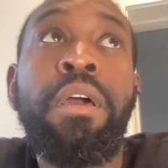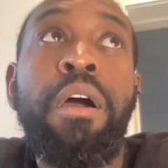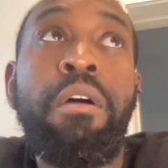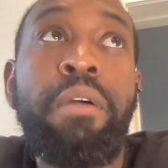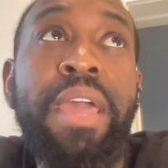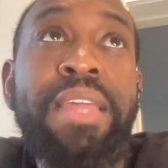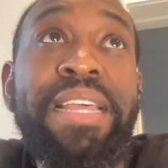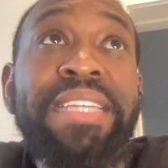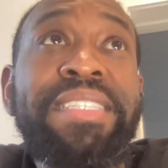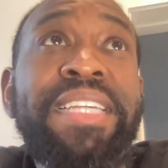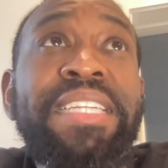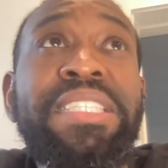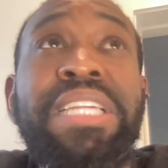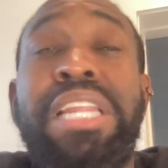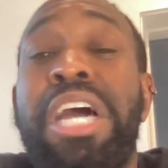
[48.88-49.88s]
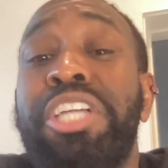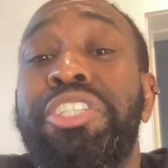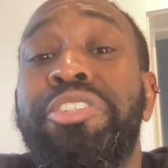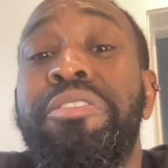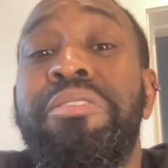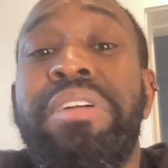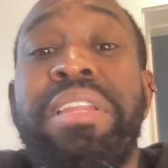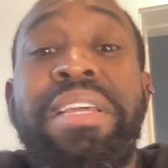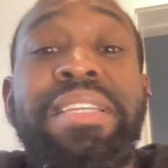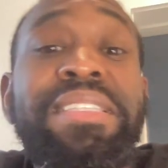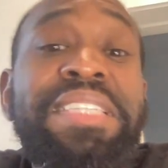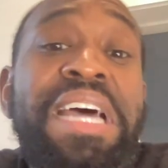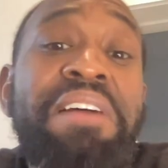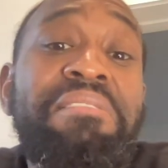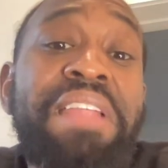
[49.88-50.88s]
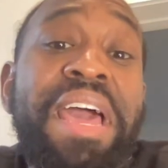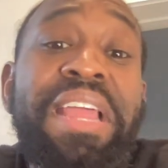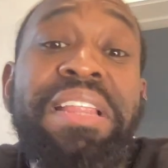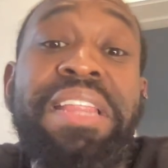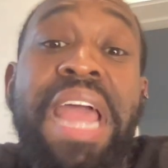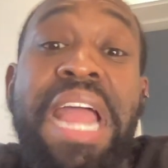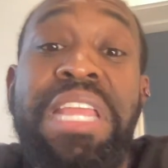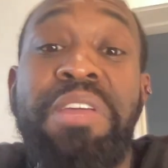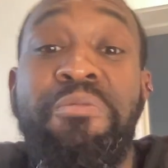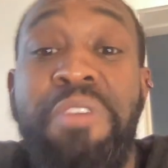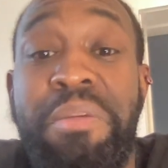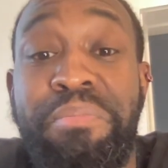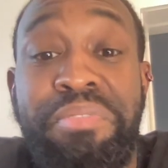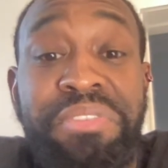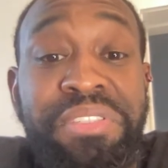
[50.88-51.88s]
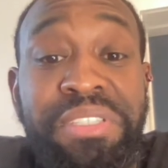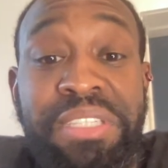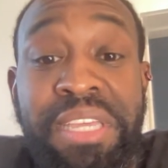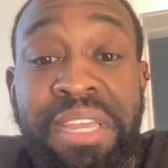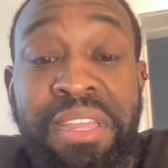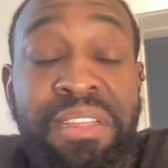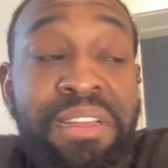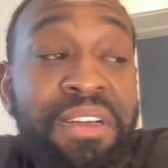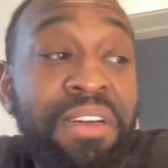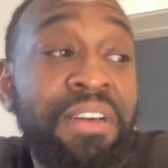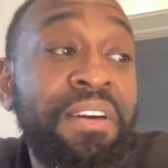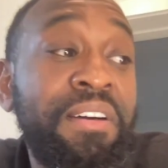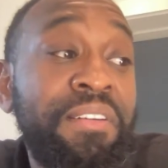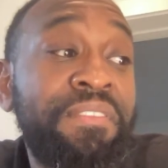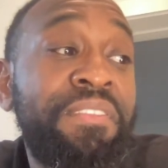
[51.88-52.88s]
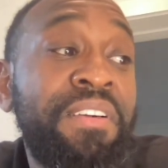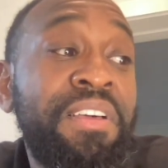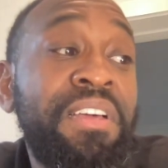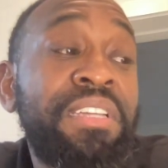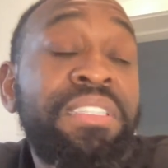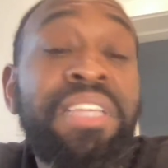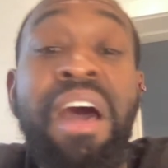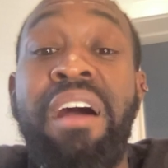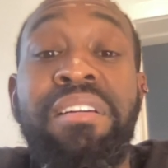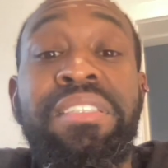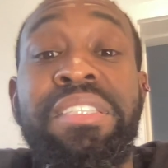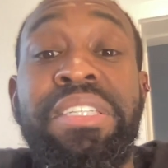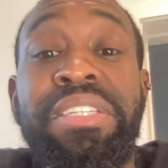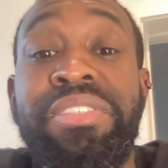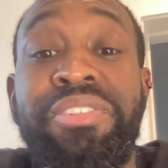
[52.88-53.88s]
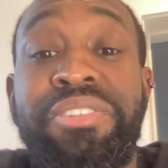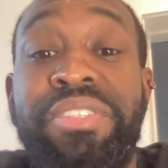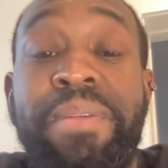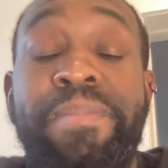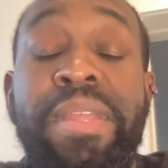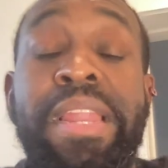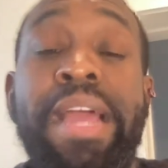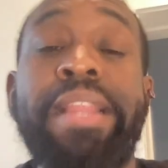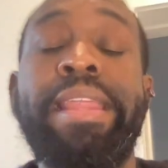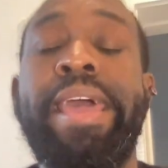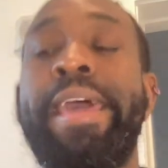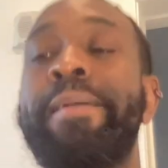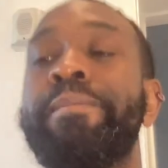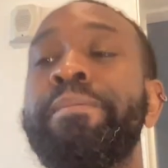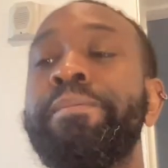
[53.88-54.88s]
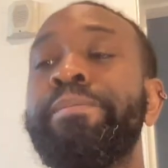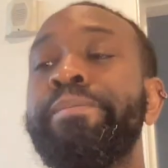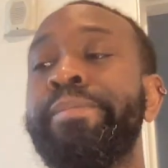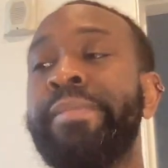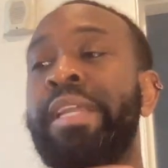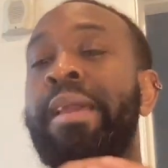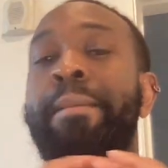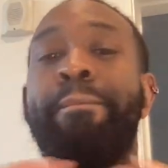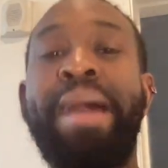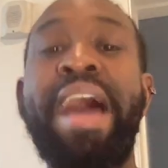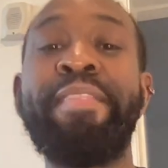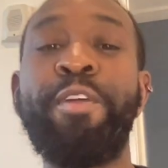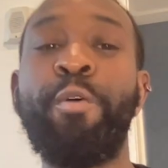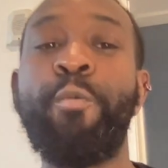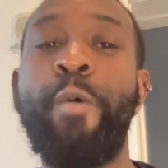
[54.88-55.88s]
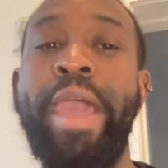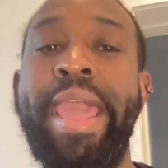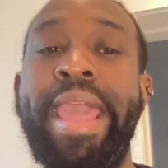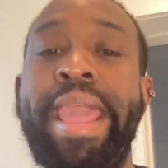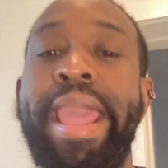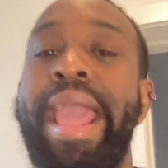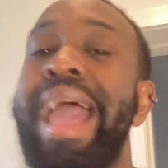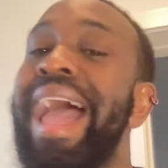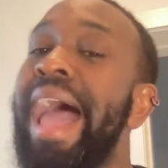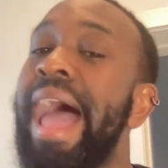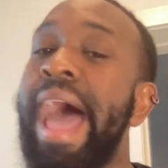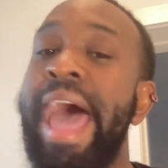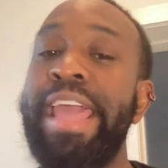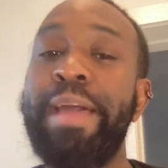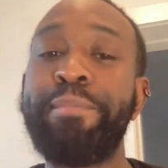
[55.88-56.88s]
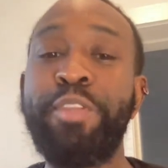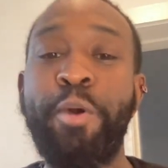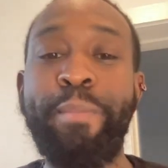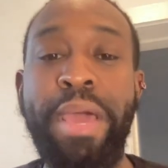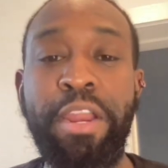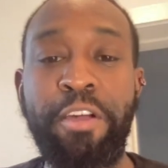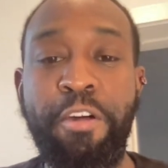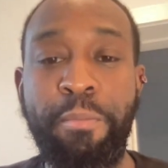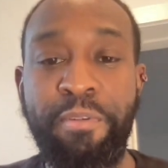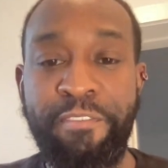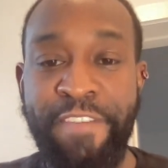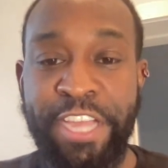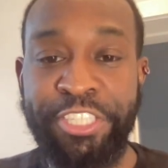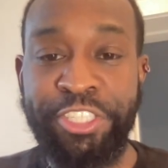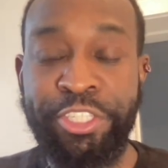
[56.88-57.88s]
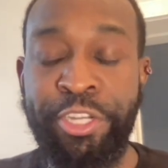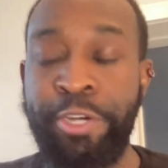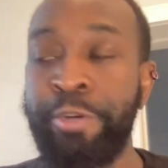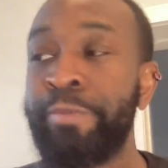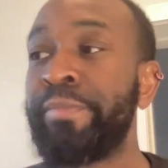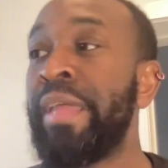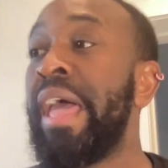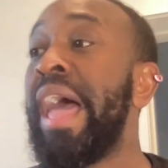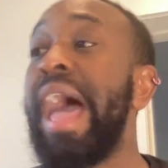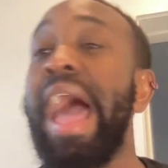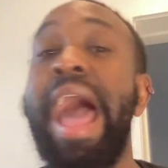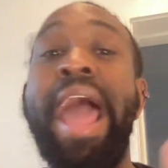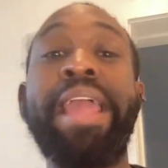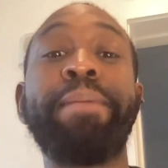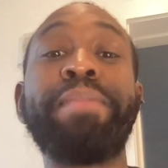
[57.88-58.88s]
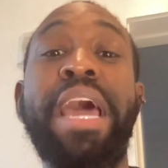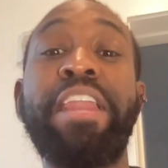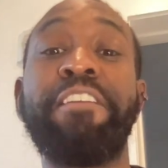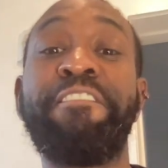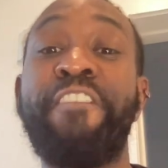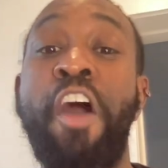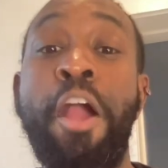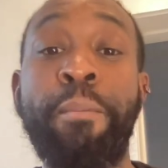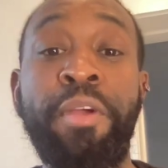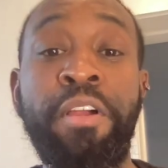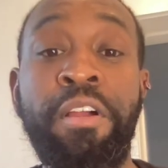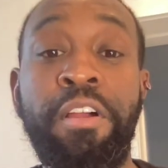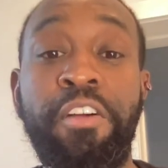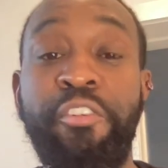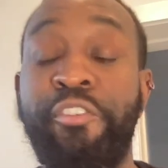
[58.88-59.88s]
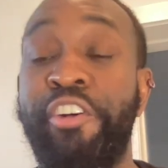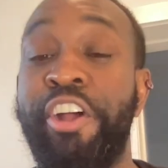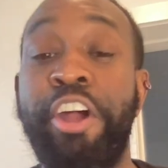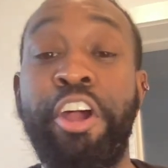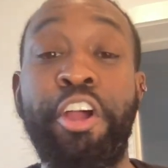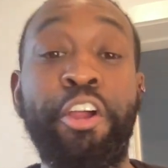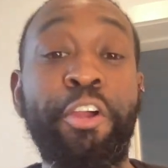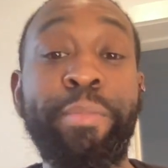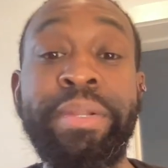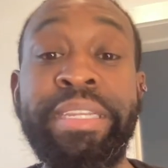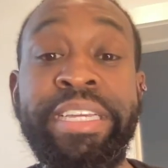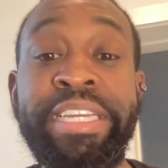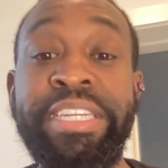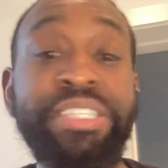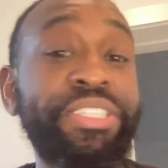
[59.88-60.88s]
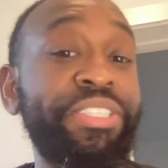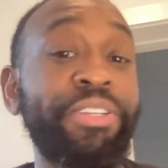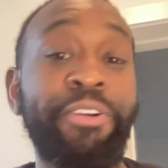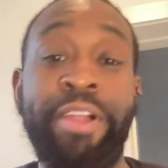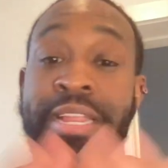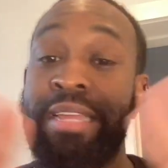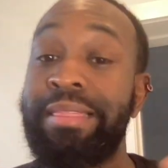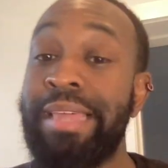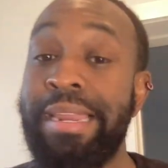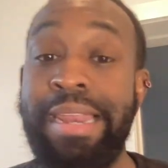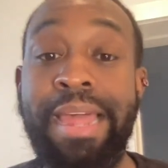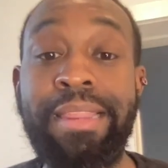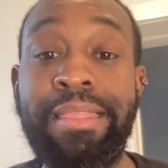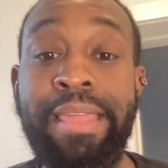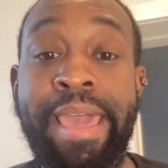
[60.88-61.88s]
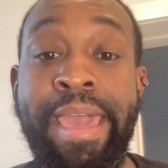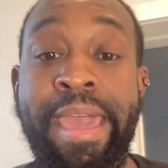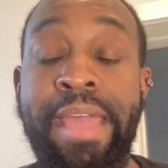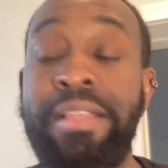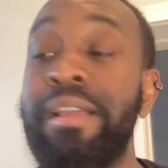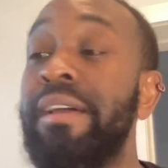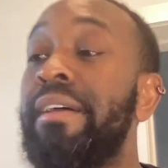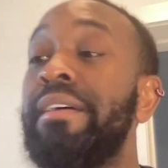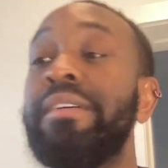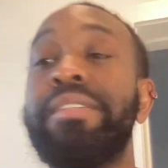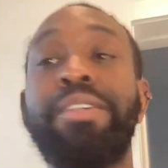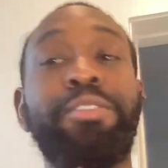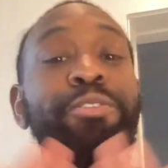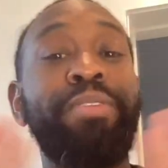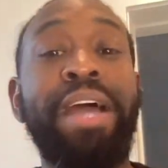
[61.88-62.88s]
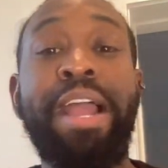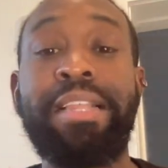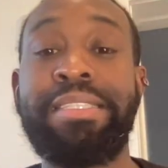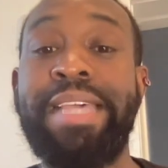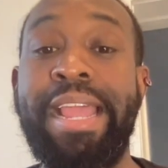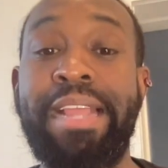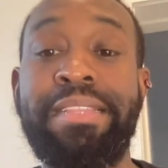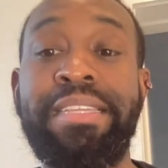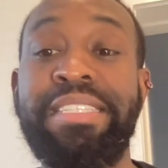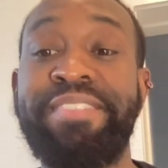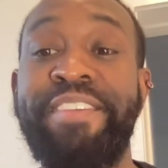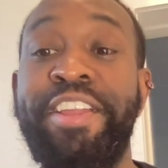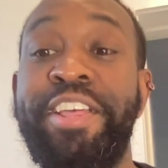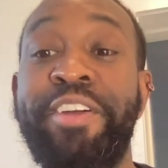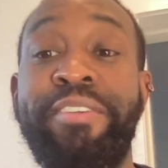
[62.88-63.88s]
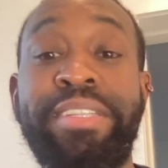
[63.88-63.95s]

Okay, they say cilantro cleans out like 91% of toxins or something like that. By the way, I am no medical professional. I am not a farmer or a herbalist or anything like that. So do not take this video